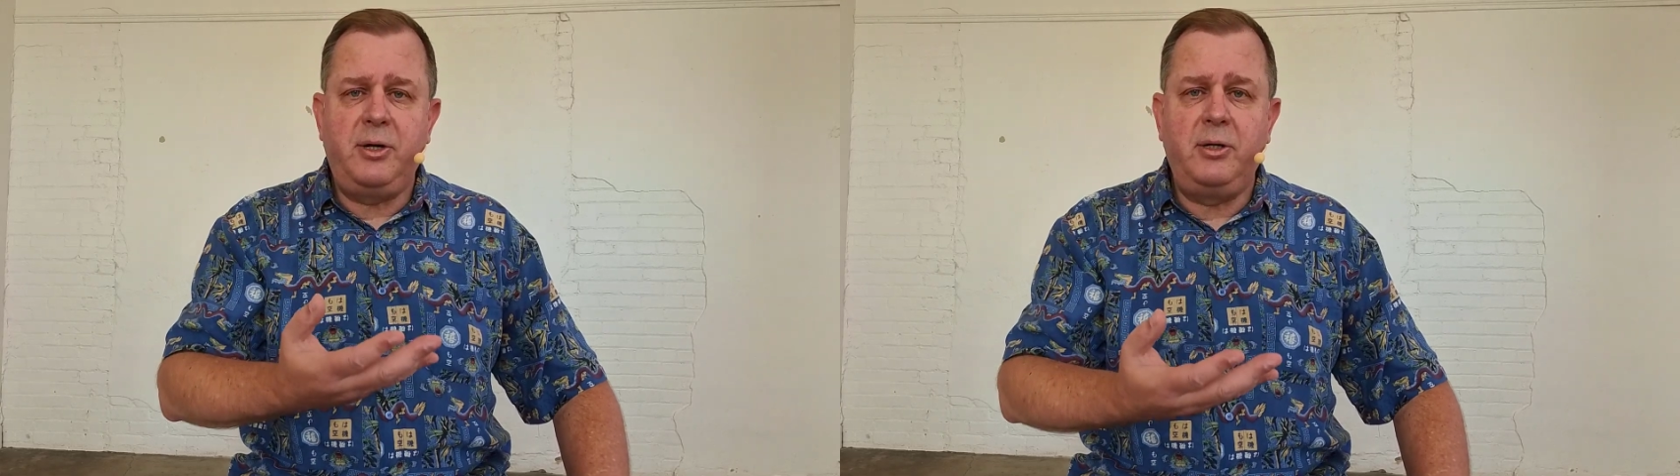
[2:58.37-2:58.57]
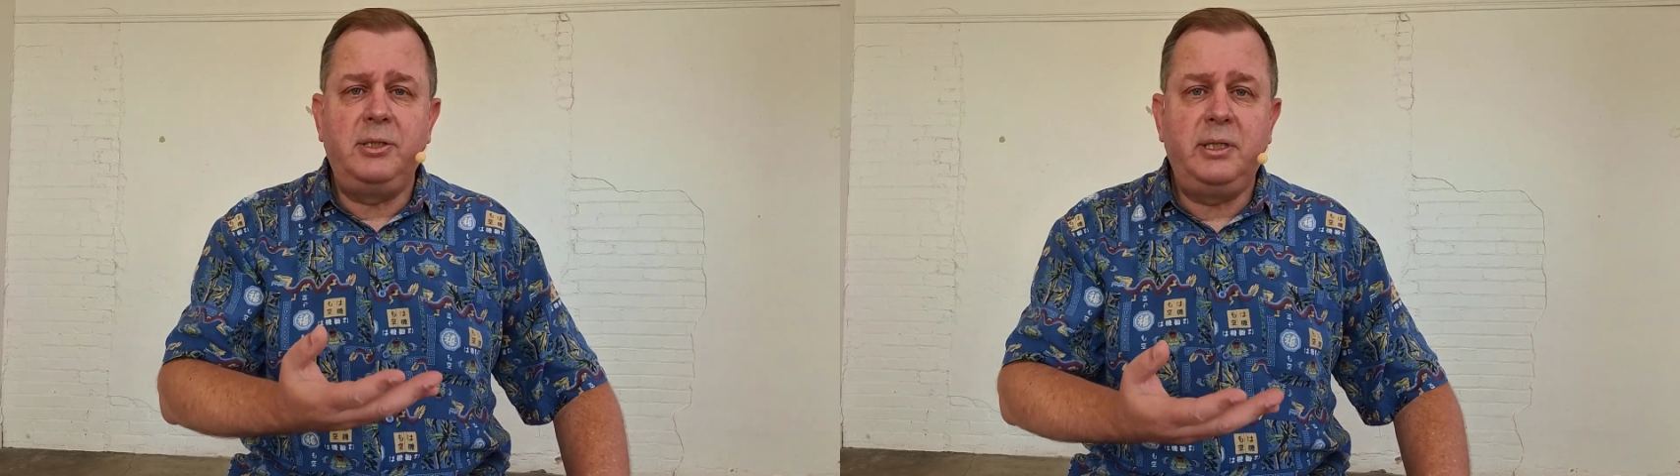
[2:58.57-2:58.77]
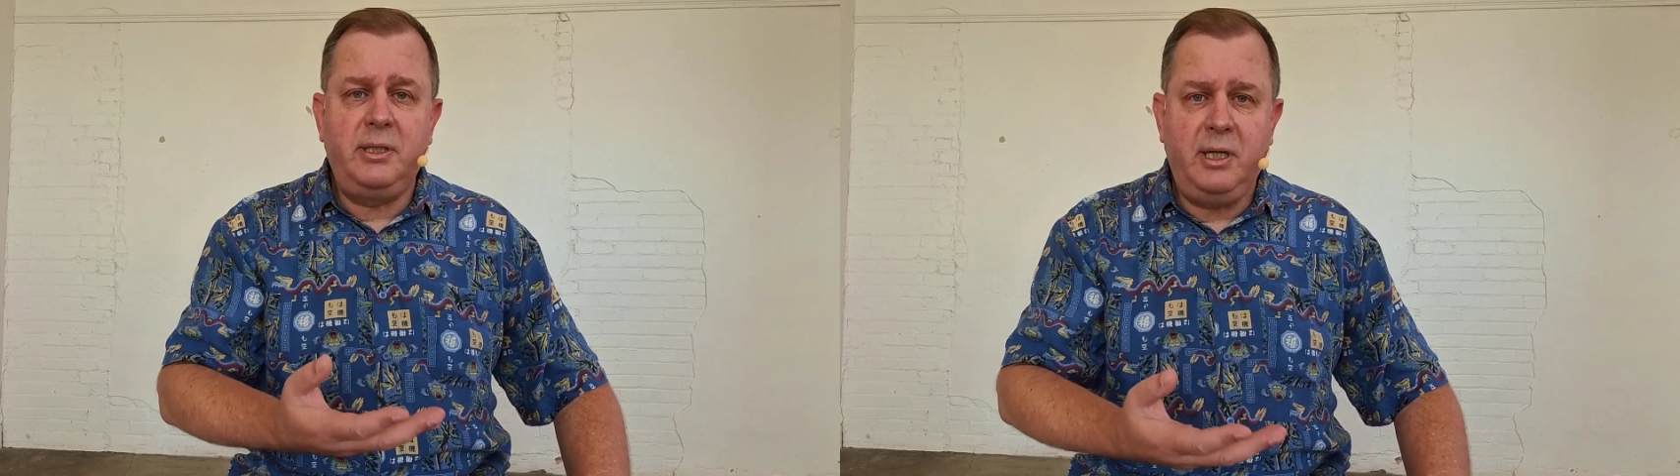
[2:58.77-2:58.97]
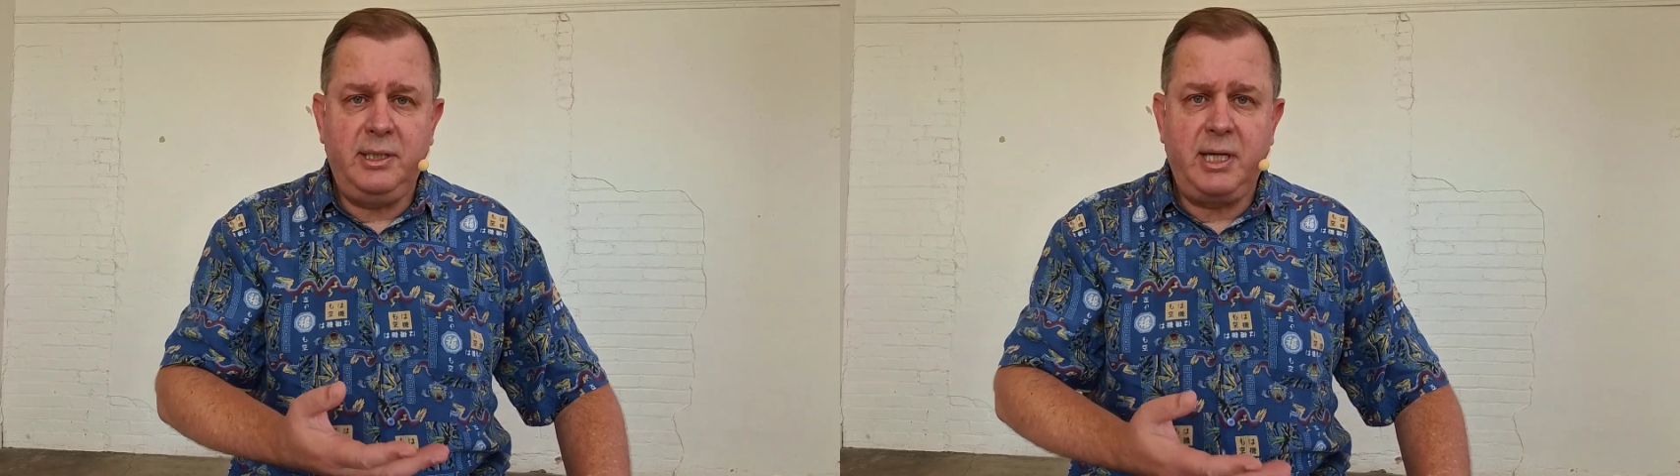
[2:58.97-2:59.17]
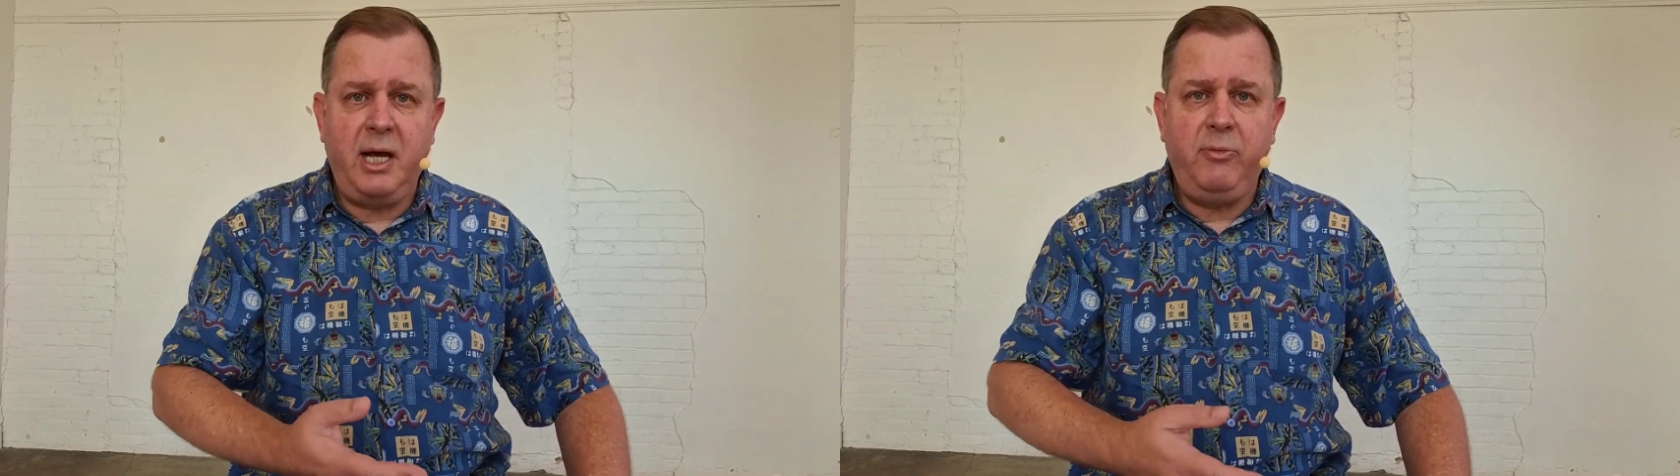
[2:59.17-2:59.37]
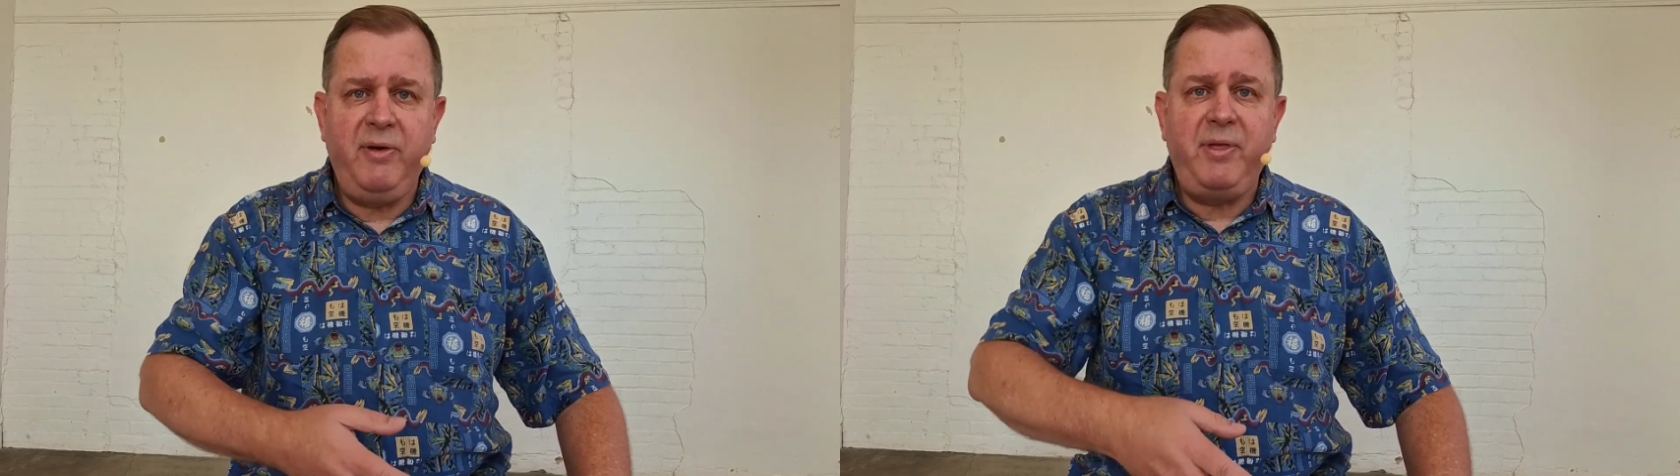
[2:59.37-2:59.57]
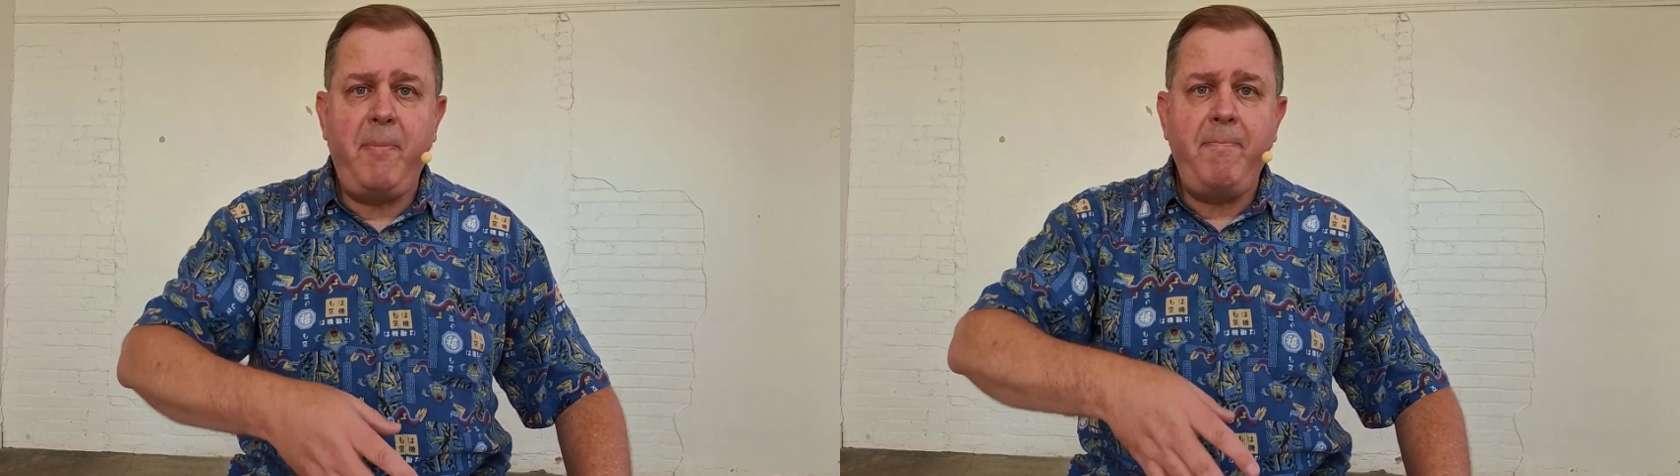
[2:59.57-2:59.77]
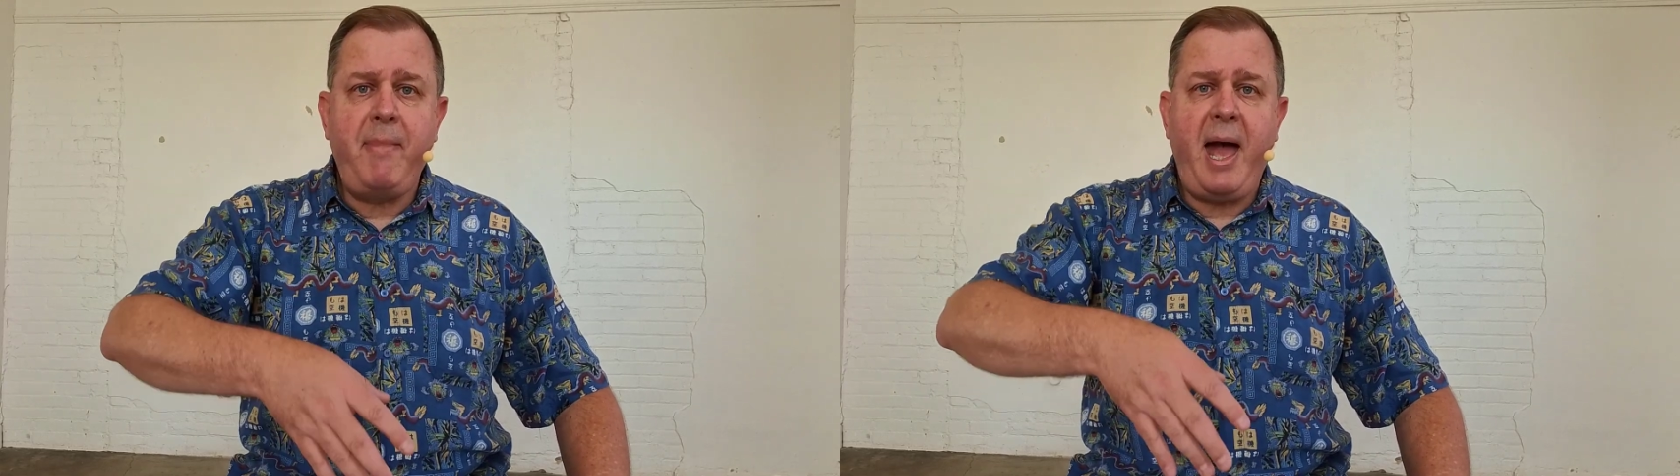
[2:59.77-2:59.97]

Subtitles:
turns into a sine wave that